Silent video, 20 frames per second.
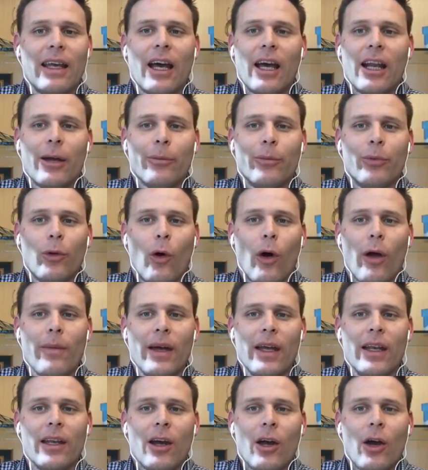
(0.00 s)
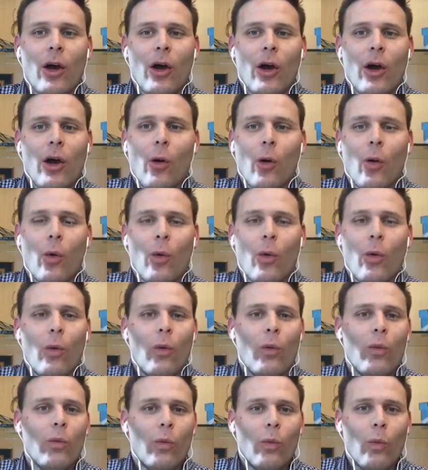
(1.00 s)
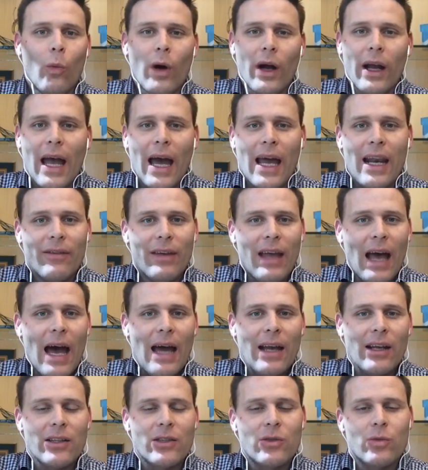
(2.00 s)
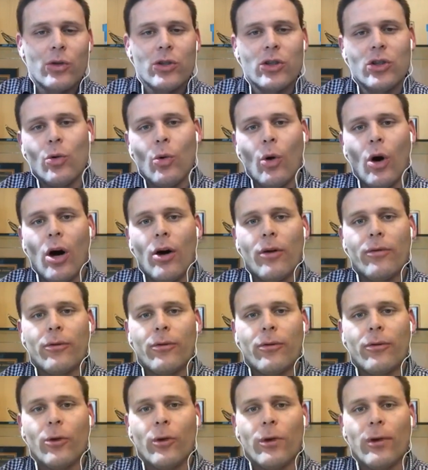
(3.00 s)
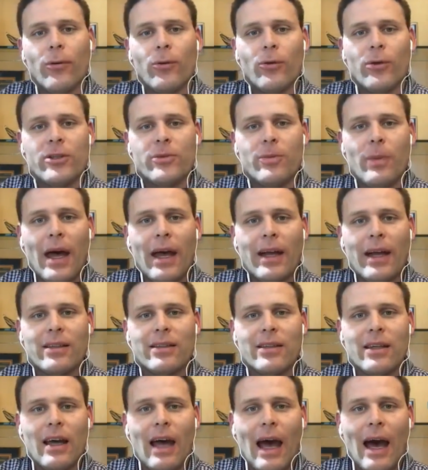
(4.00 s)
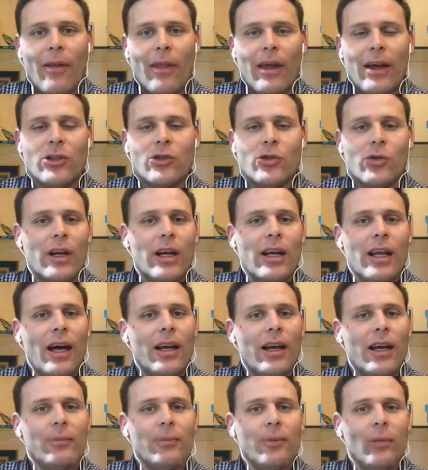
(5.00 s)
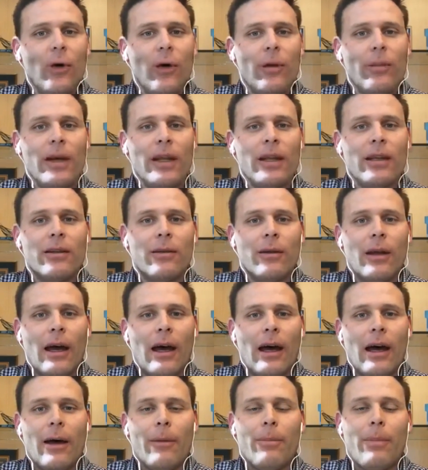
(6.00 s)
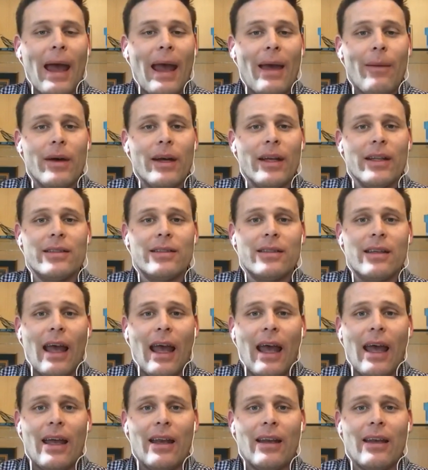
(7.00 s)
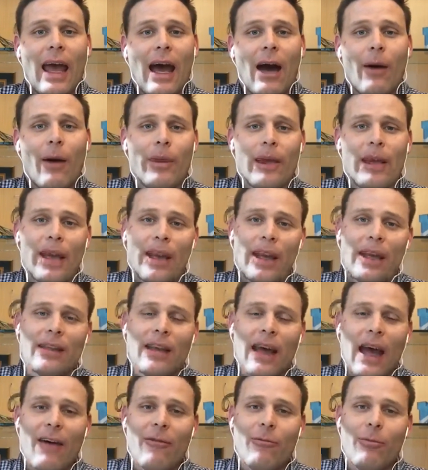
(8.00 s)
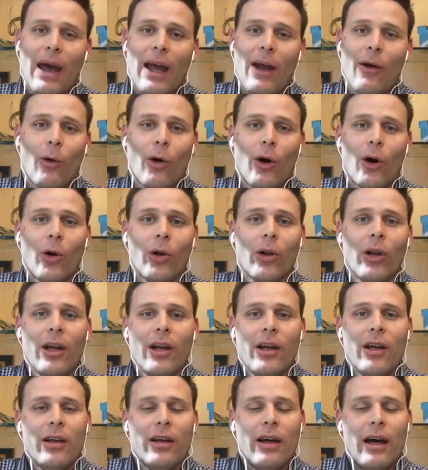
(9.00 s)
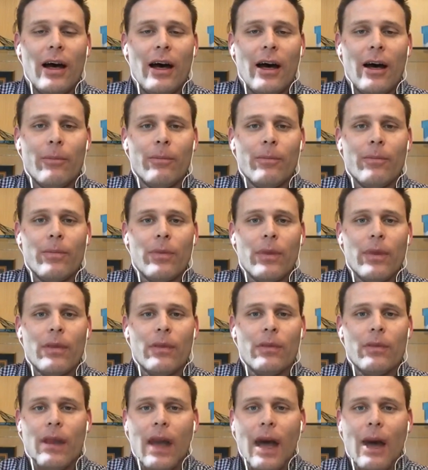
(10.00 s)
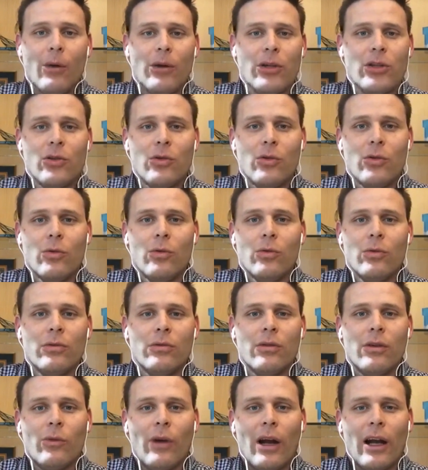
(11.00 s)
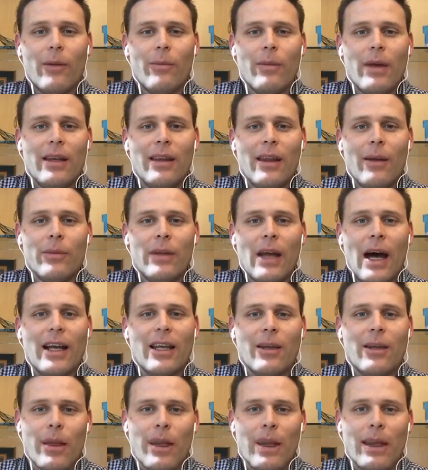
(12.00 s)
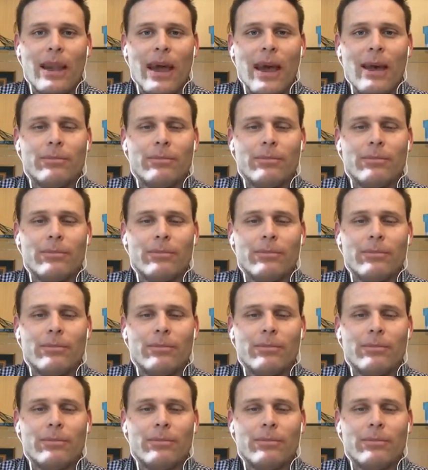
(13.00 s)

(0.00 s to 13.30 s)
unemployment, what kind of guidance would you offer with respect to how they treat unemployment payments and now beginning to have payroll? How would you recommend them documenting that?